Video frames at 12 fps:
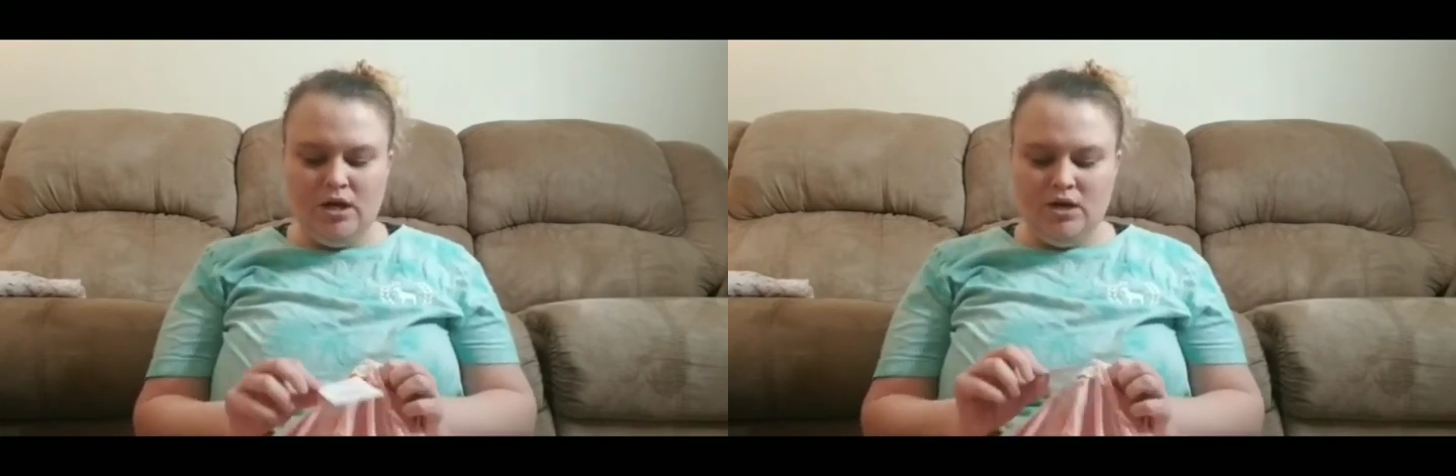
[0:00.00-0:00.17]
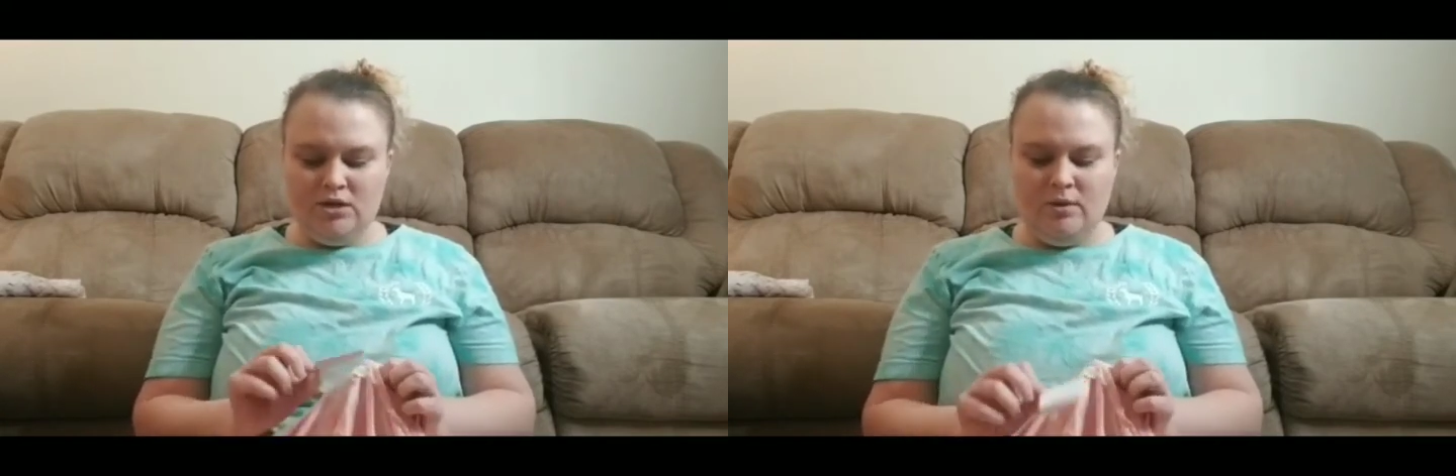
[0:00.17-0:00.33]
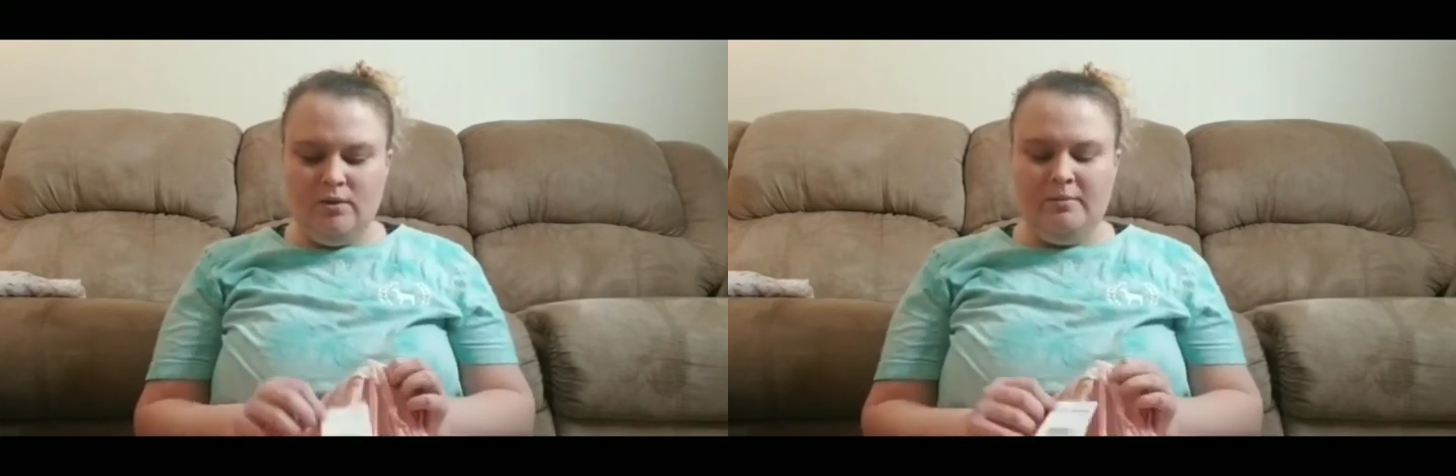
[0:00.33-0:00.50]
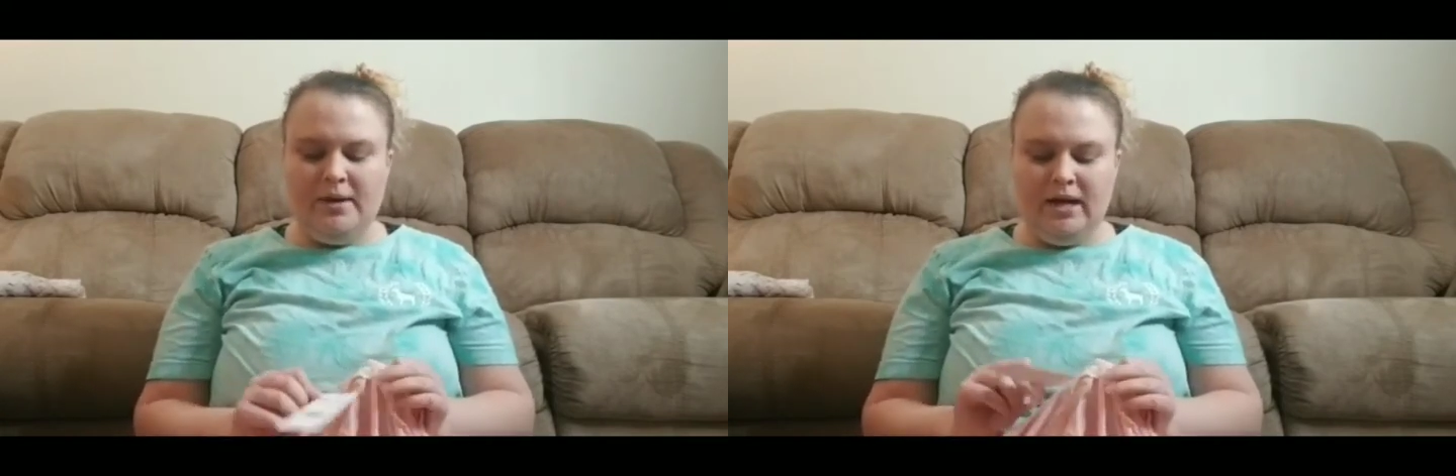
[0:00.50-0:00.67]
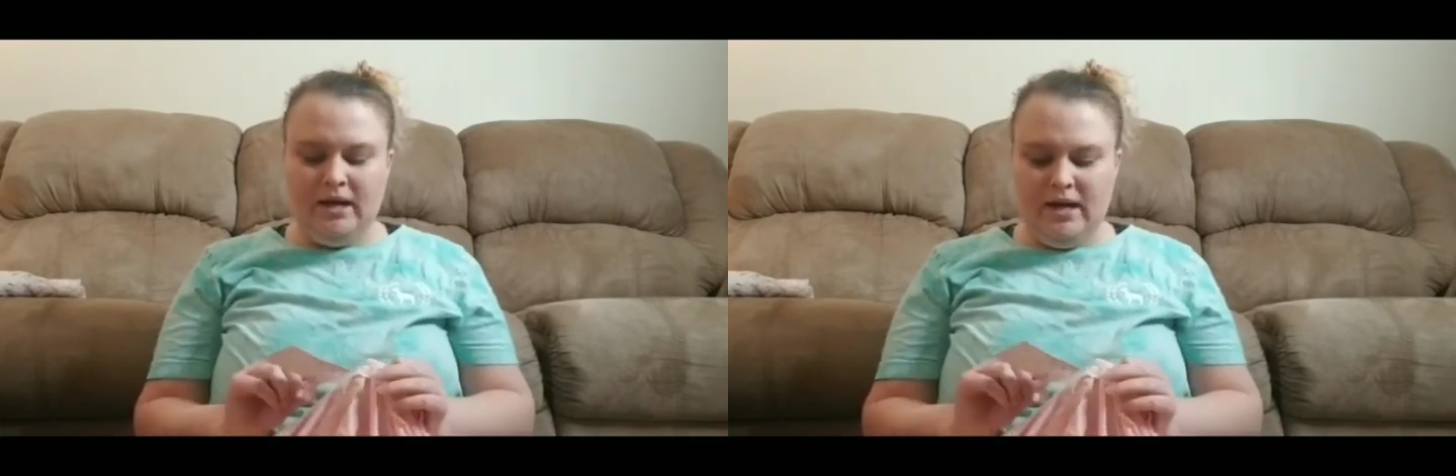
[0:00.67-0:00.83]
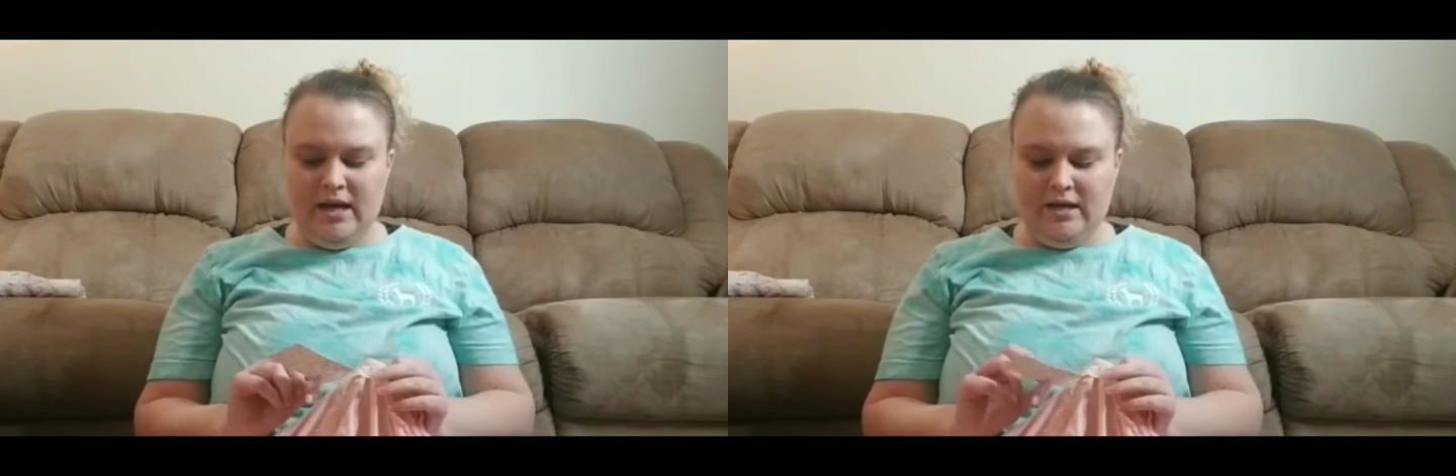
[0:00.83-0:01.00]
So I went back
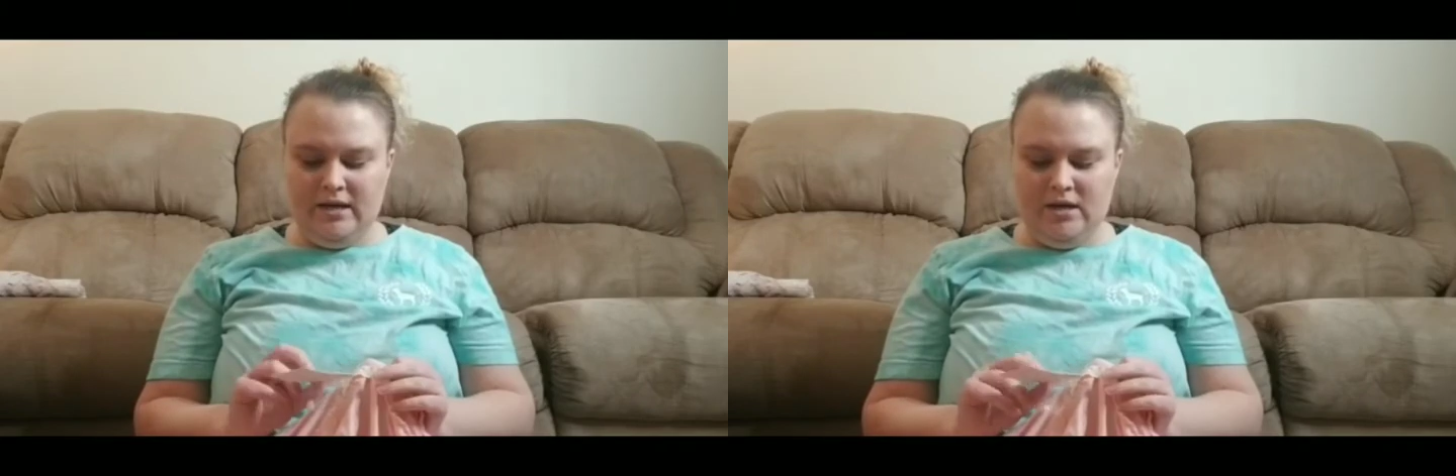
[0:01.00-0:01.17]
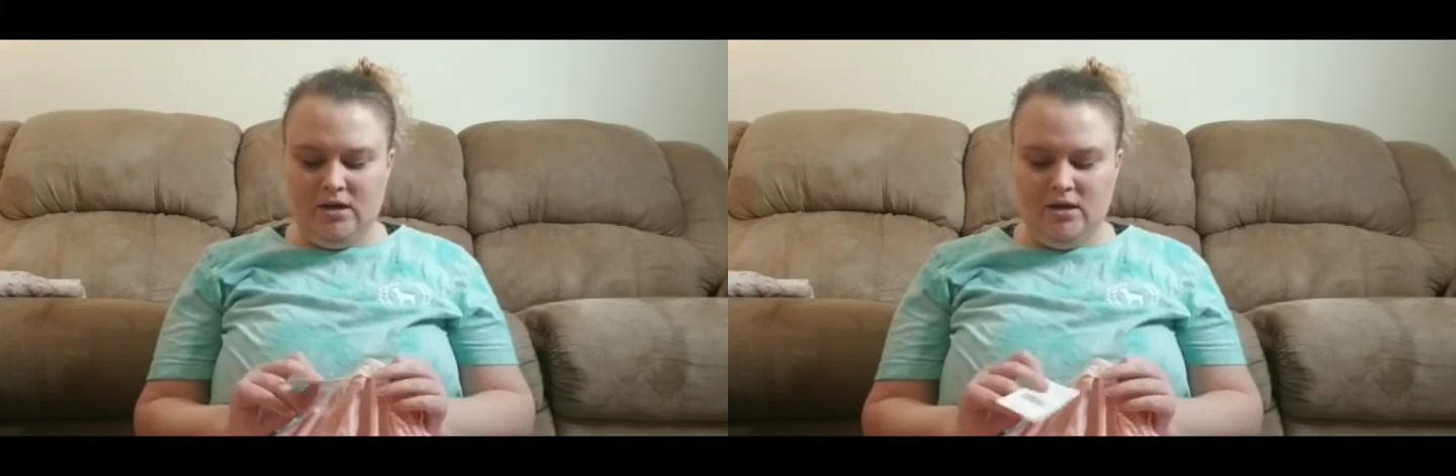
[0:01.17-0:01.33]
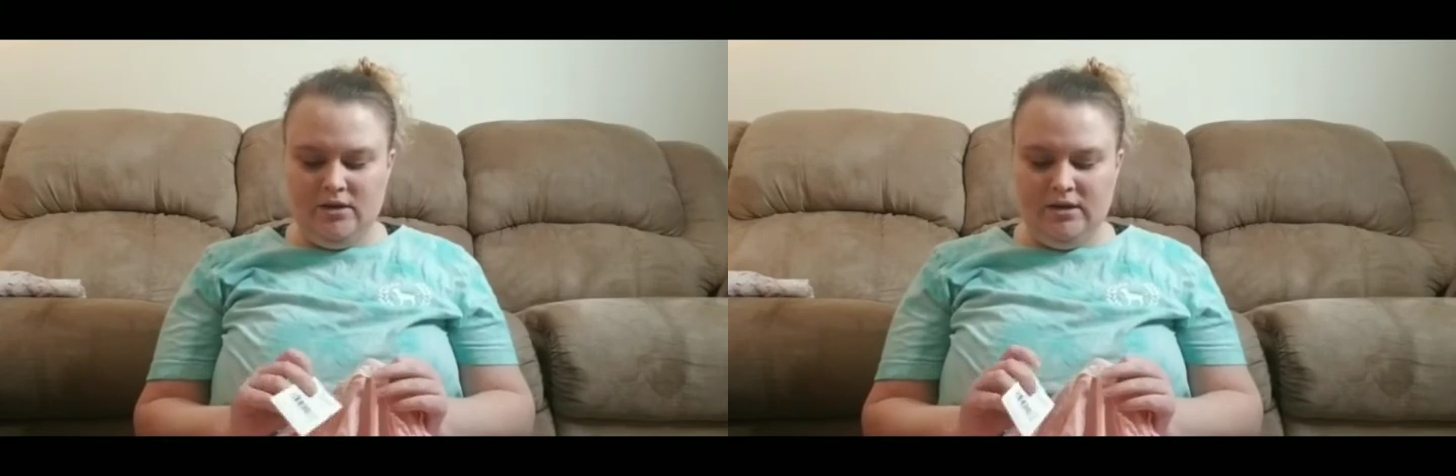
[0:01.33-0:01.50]
and added all